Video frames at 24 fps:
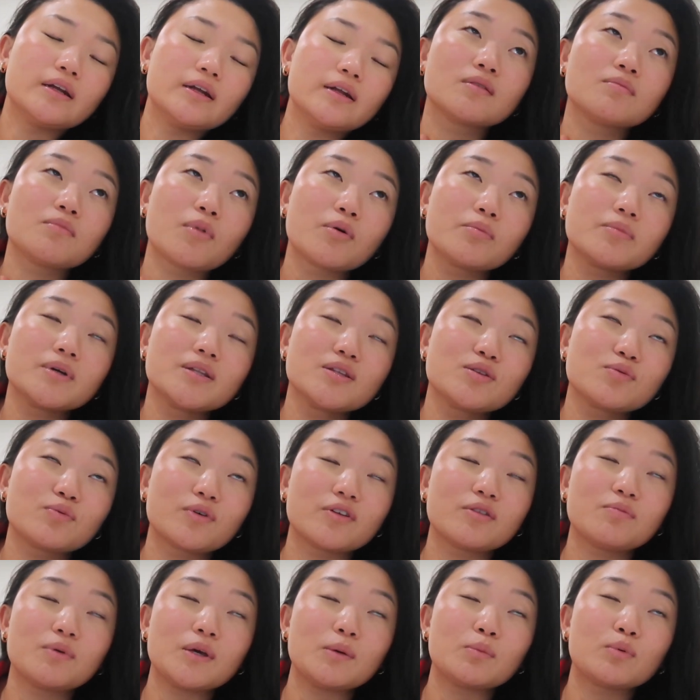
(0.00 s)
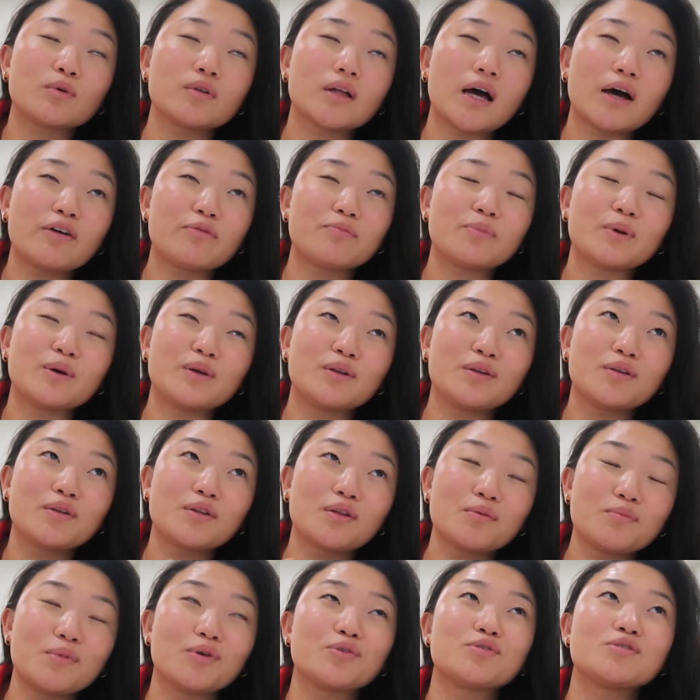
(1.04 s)
The moments with people have been
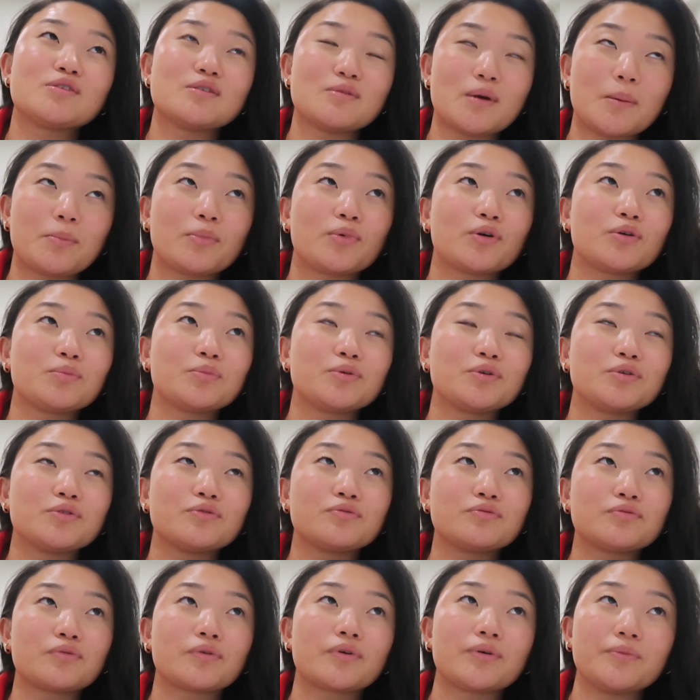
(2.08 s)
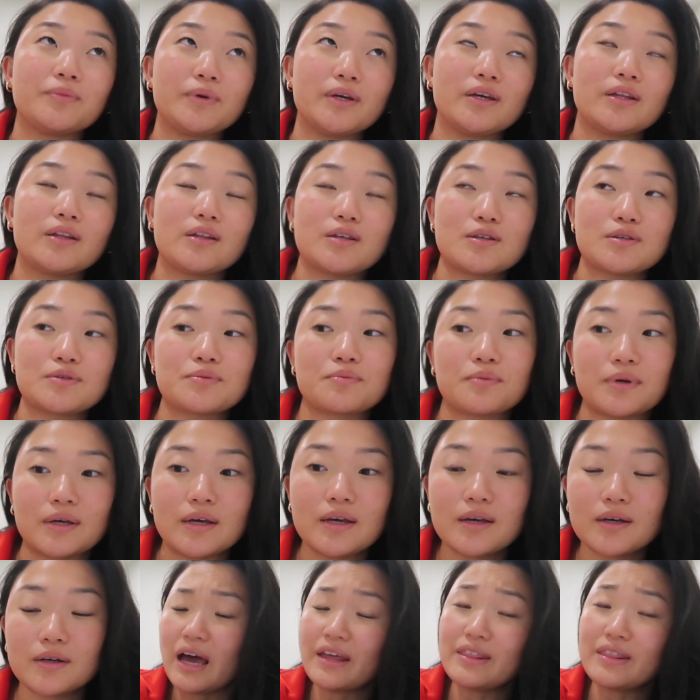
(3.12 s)
the most memorable for me this week.